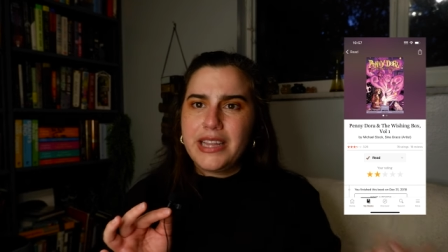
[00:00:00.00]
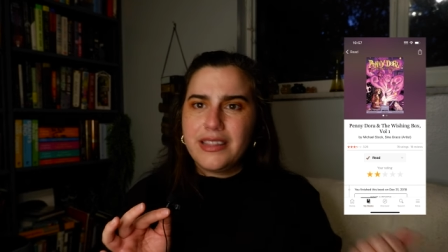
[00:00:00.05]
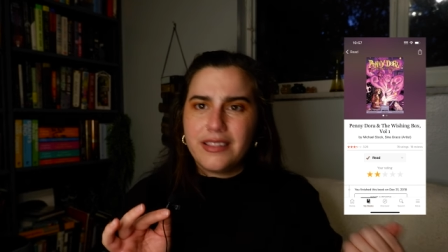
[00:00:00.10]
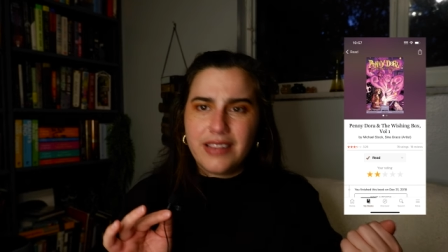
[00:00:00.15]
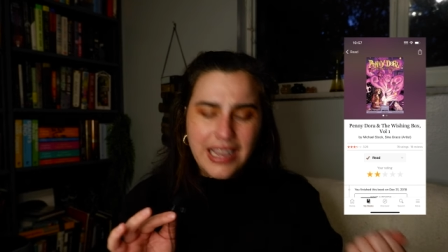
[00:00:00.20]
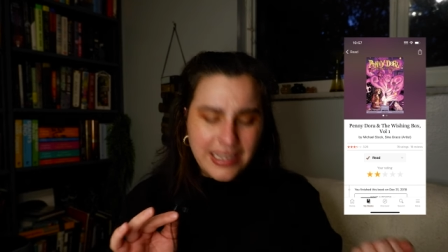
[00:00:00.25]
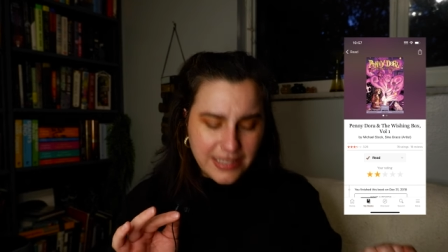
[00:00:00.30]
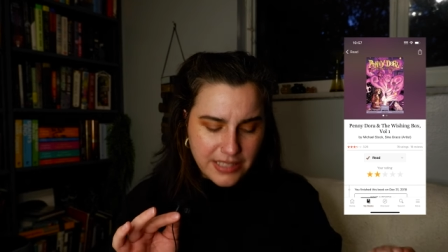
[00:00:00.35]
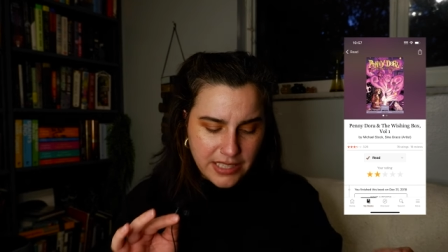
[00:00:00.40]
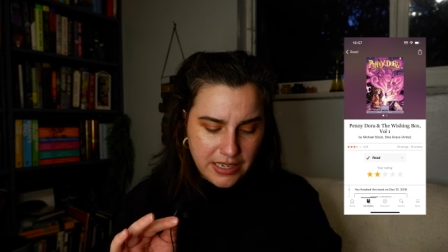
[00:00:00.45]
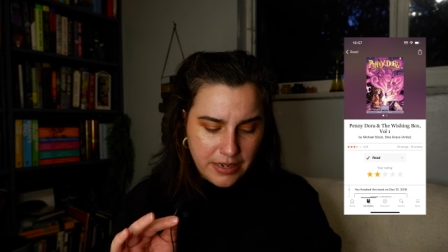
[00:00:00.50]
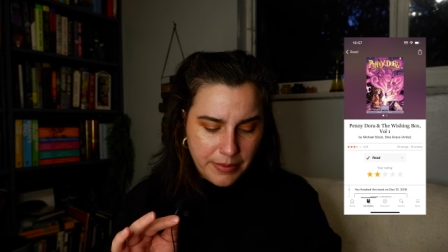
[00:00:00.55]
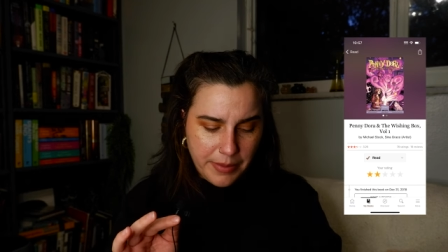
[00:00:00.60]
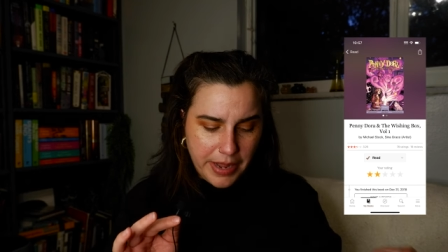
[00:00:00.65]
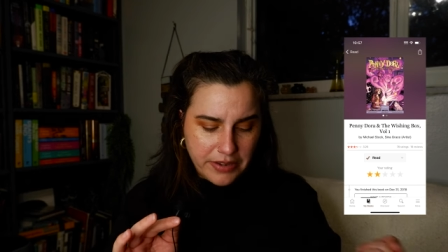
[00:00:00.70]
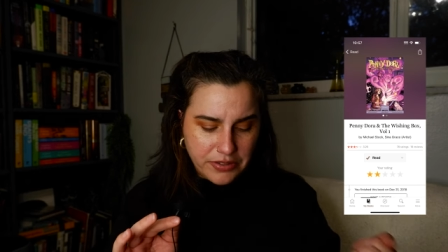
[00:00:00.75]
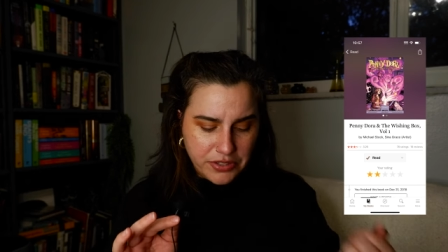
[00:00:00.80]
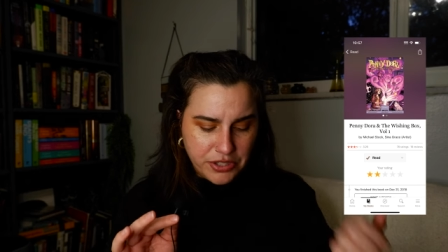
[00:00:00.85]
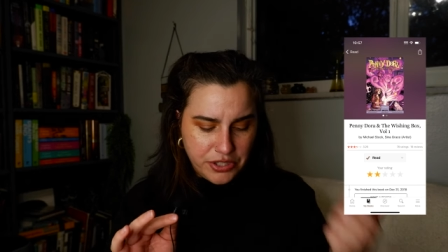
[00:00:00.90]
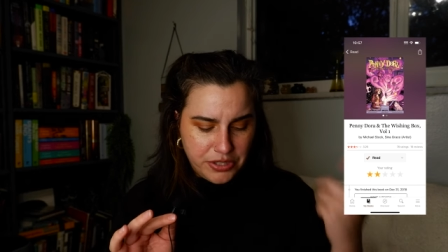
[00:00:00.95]
my lesson
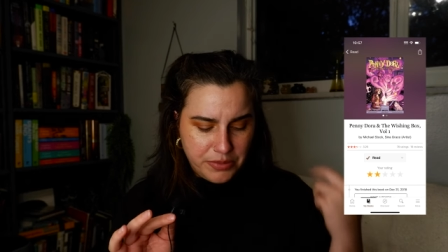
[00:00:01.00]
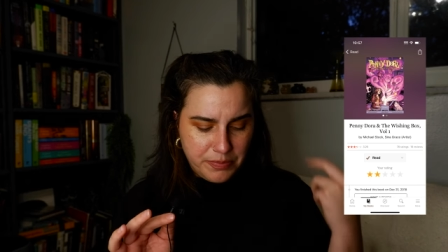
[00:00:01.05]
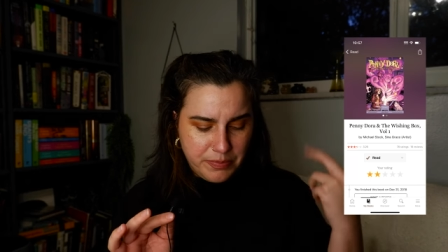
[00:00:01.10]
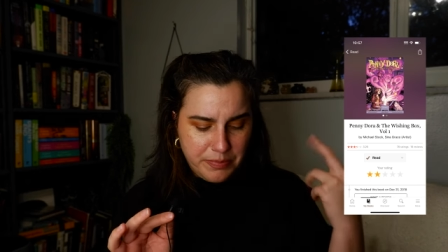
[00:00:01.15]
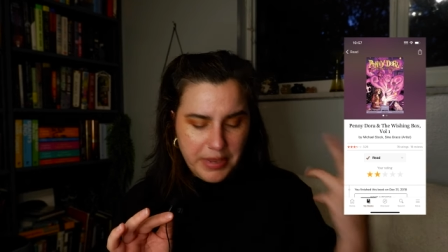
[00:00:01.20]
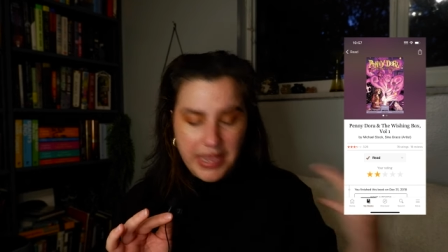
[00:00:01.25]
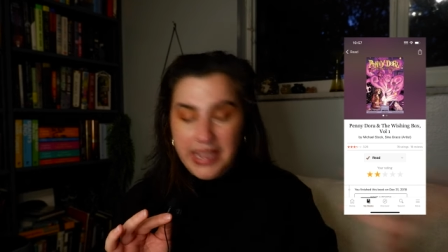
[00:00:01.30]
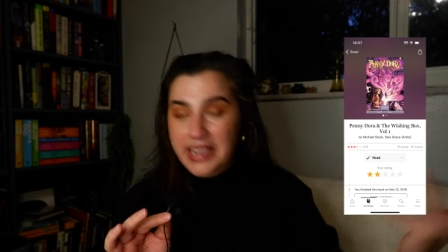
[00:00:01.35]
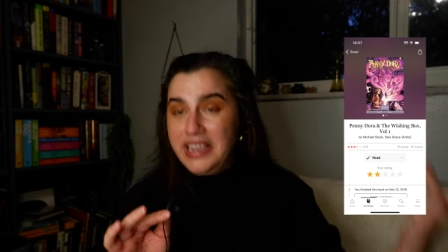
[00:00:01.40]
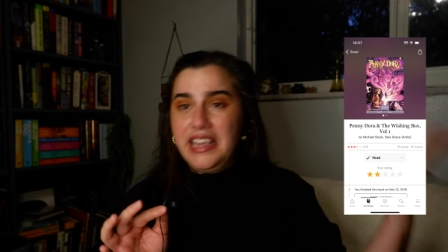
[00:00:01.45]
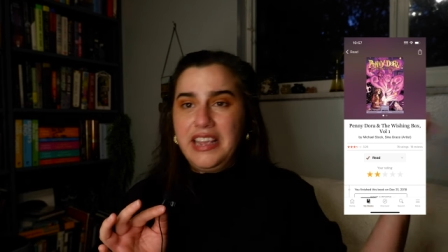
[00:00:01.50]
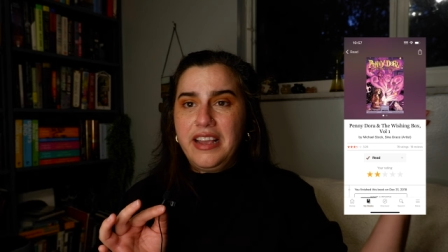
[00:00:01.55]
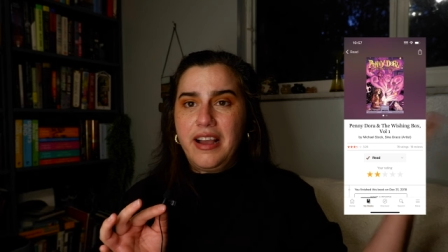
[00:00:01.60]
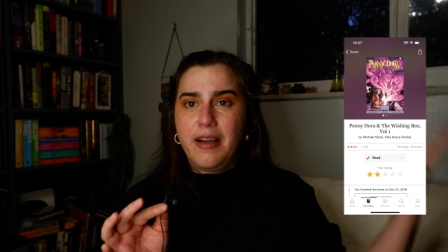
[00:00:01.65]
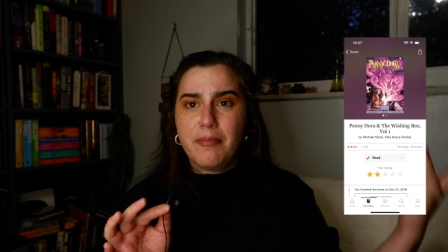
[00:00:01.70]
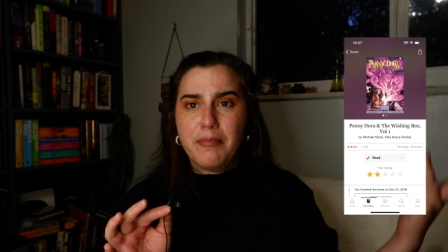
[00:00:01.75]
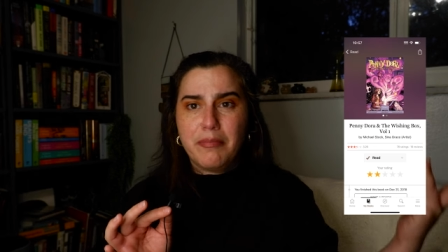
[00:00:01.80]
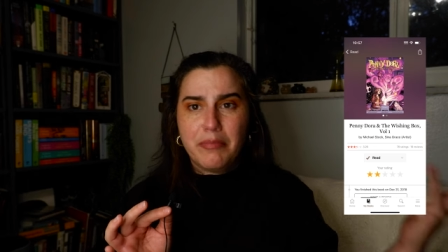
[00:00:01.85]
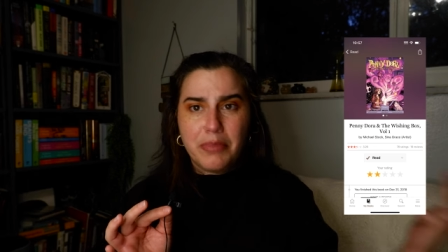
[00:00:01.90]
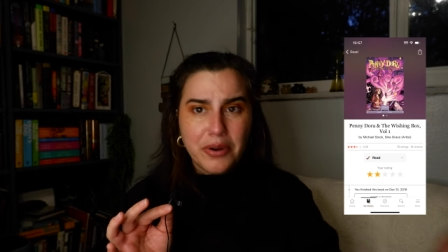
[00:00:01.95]
about just picking
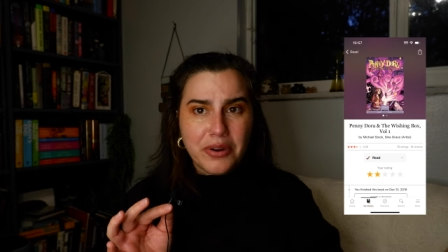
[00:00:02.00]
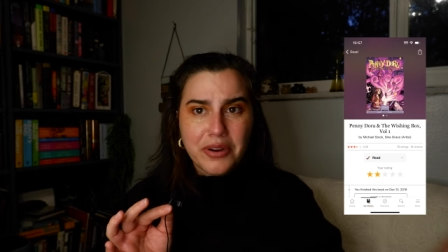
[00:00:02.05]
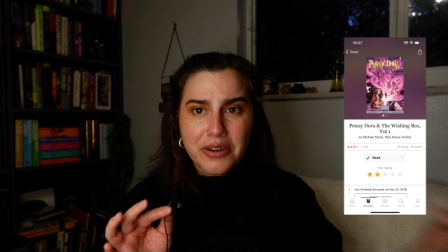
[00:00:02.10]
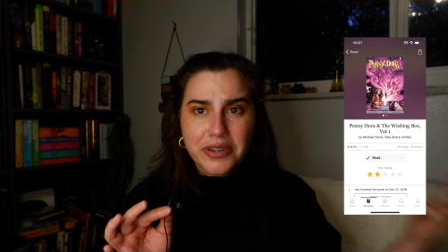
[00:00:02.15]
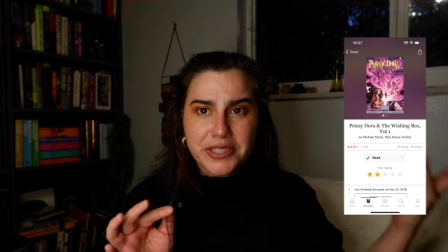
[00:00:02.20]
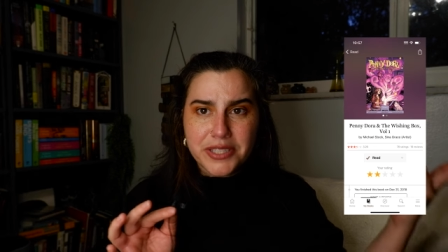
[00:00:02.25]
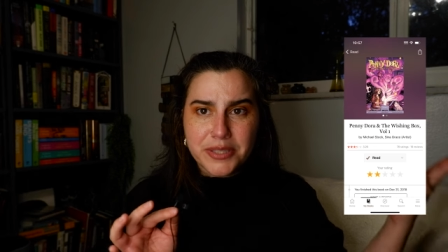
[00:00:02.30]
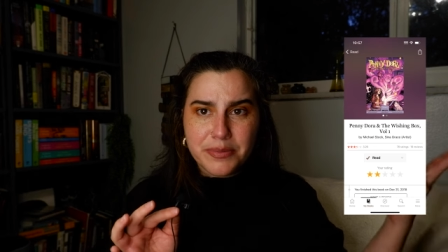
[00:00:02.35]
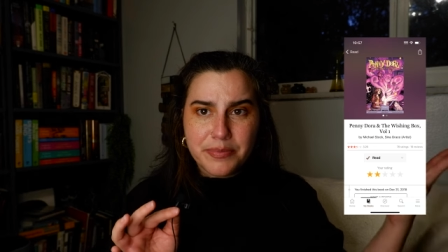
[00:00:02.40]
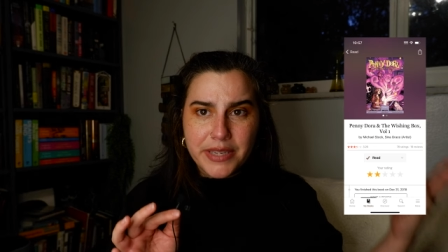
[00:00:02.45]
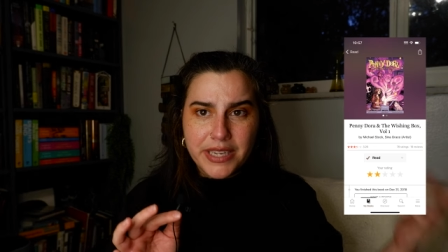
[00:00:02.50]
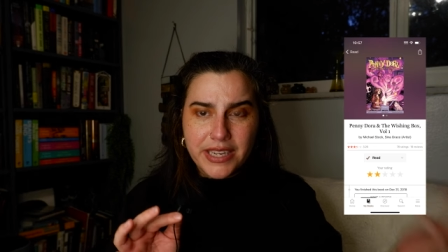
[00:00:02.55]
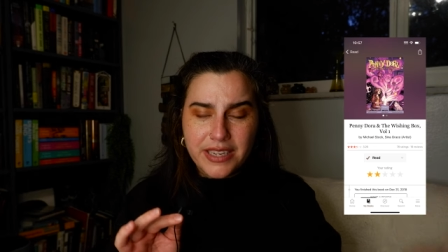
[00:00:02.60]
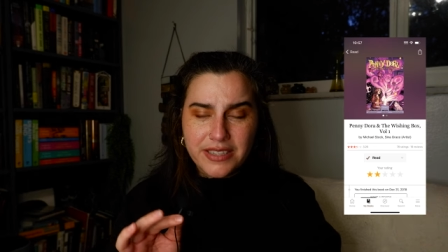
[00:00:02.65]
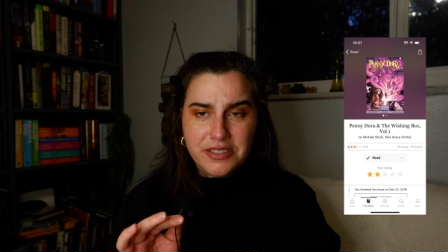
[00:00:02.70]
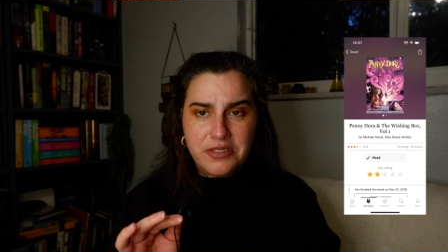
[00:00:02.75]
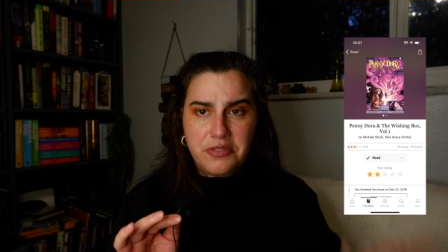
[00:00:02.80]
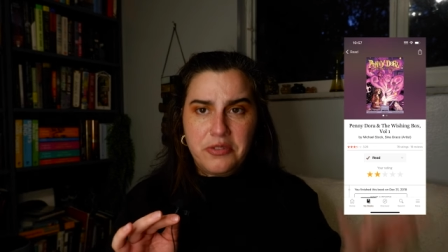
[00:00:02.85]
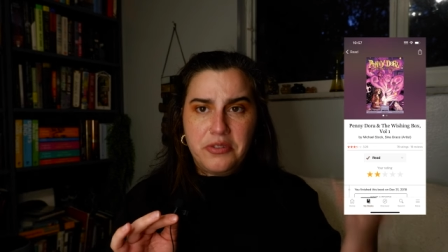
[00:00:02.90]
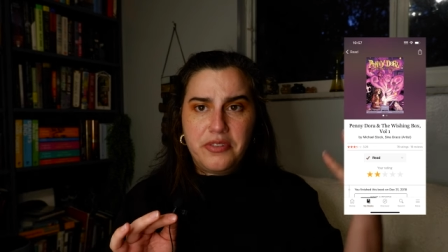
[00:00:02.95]
up books
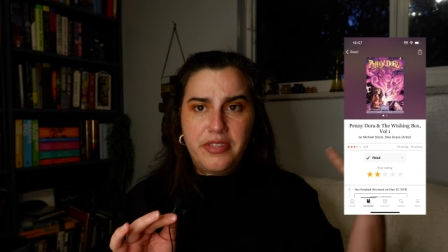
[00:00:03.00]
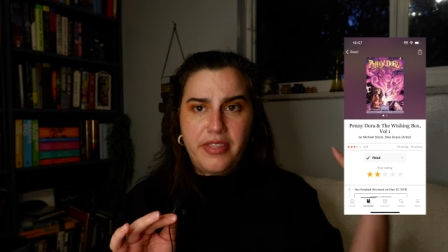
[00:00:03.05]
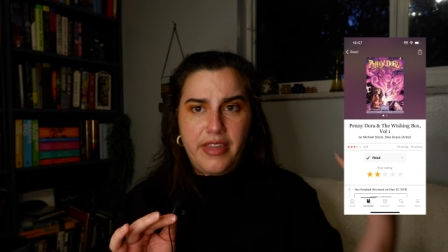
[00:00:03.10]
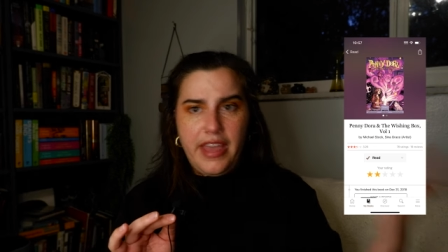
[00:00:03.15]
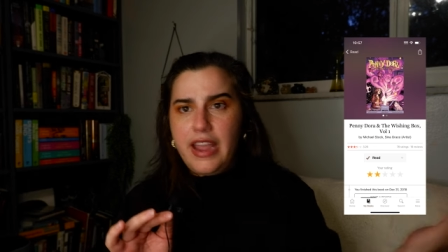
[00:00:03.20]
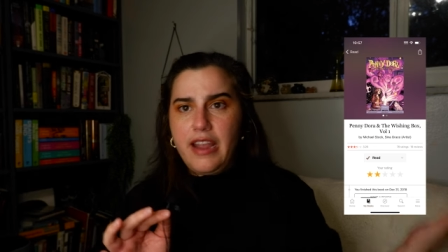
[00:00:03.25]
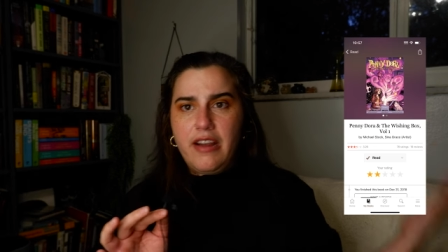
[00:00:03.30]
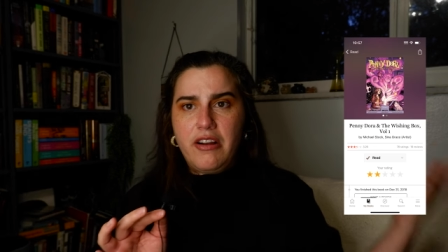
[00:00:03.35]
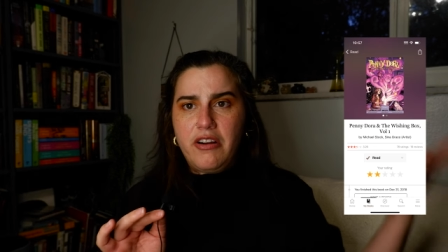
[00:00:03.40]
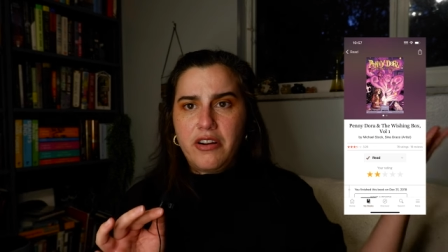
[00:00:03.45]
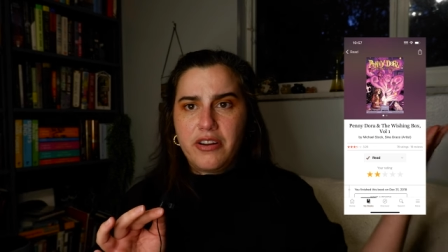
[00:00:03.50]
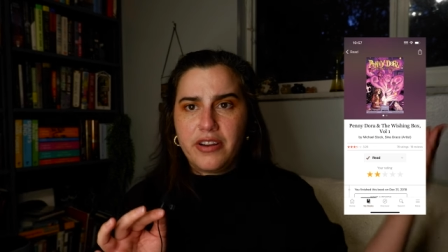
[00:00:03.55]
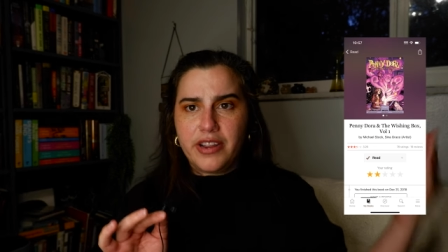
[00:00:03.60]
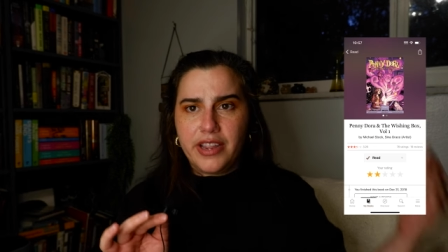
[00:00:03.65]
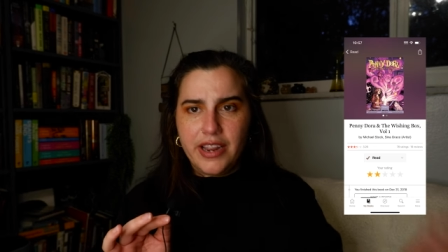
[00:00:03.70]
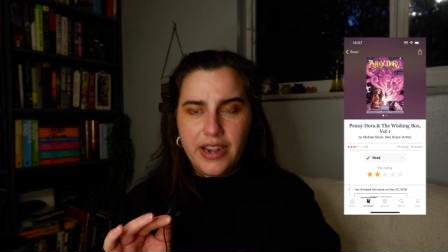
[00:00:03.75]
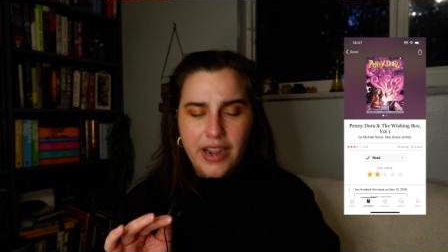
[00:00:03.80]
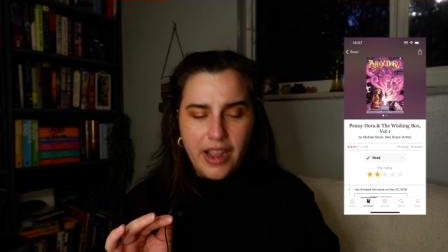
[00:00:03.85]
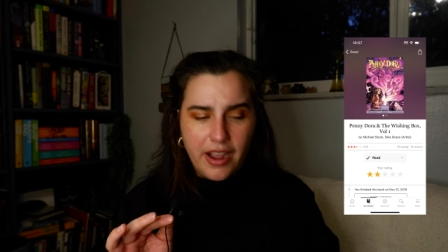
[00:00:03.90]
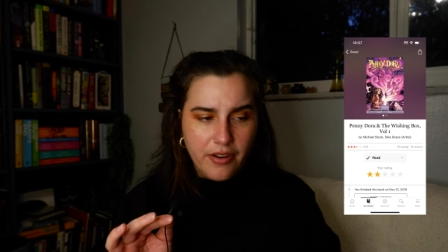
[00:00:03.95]
because they're there,
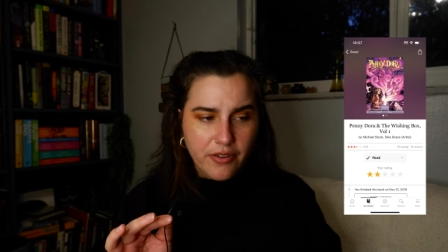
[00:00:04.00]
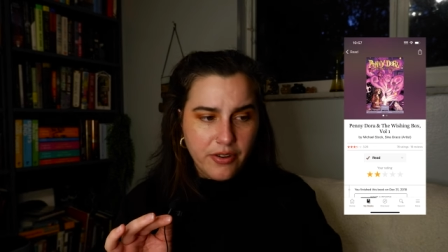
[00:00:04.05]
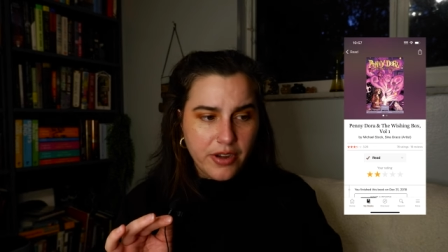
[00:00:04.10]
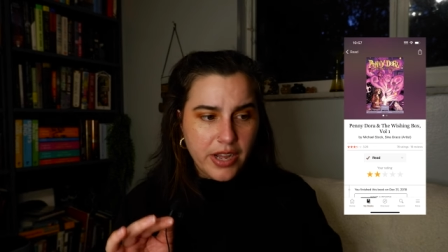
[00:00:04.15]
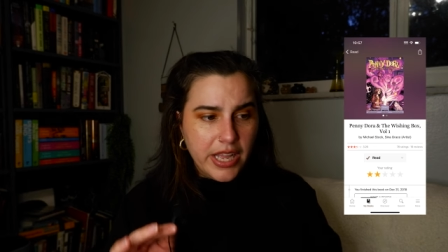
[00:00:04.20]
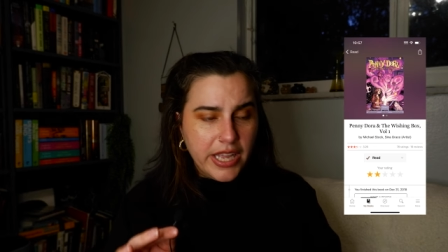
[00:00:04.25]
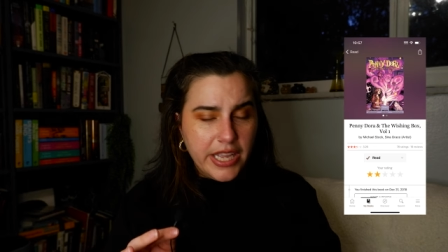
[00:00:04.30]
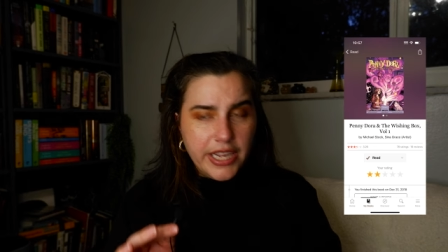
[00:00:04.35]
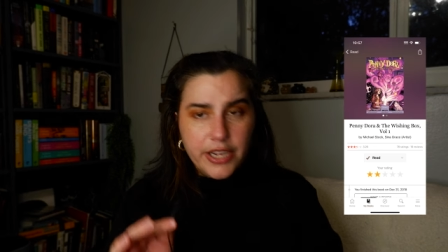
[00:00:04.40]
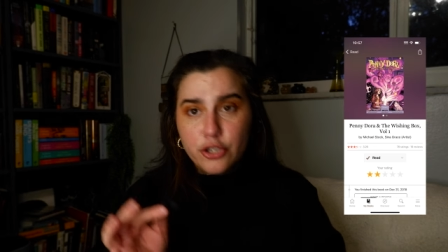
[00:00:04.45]
you know?